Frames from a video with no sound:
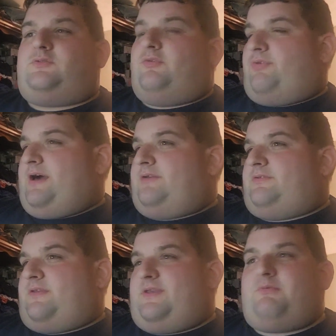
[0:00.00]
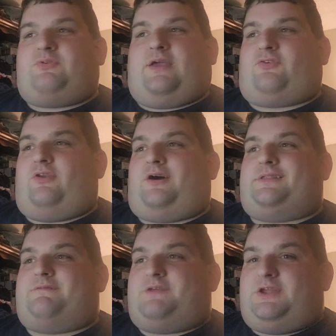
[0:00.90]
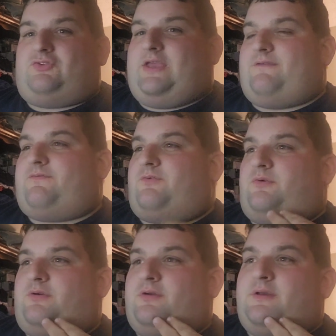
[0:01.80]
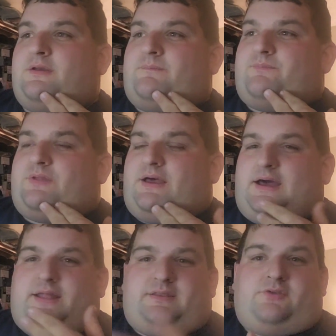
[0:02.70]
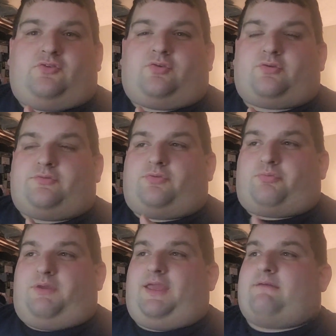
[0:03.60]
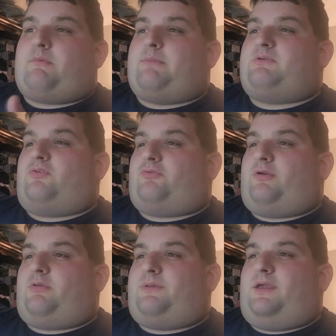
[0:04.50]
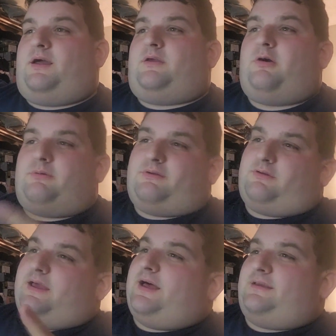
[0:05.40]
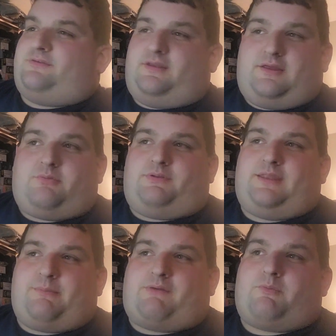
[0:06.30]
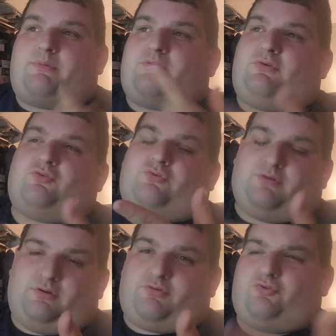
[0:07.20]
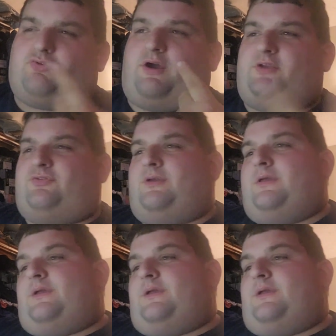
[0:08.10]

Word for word: 2000s. I think it was actually on the videotape for uh, Ninja Turtles 3. I remember this trailer being on. Oh, uh, I see another one name I remember, Chris Cr- Kris Kross